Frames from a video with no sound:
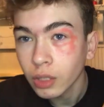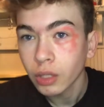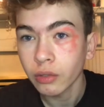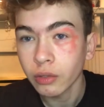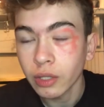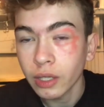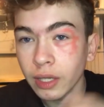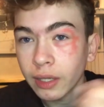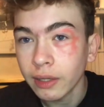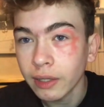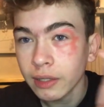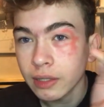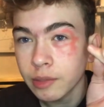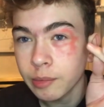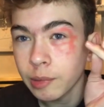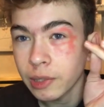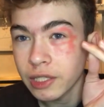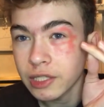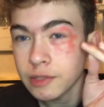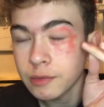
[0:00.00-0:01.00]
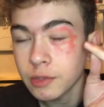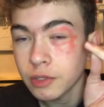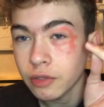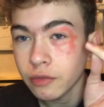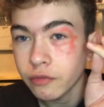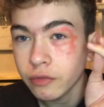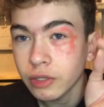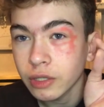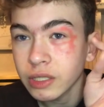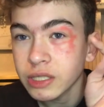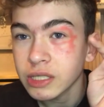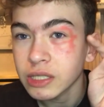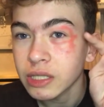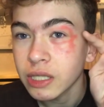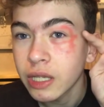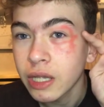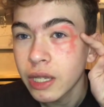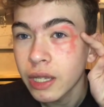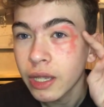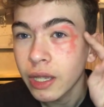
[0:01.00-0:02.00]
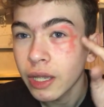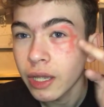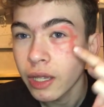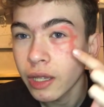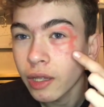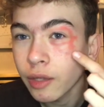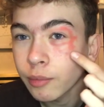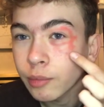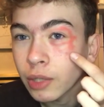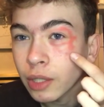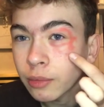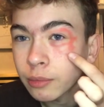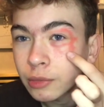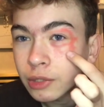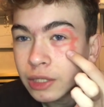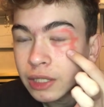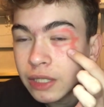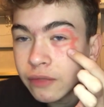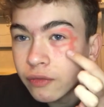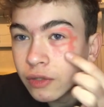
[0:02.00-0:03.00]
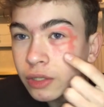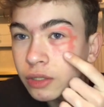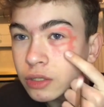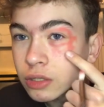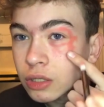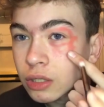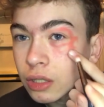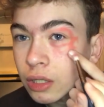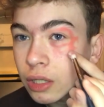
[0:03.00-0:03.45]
Okay, I like the placement of this. I'm leaving,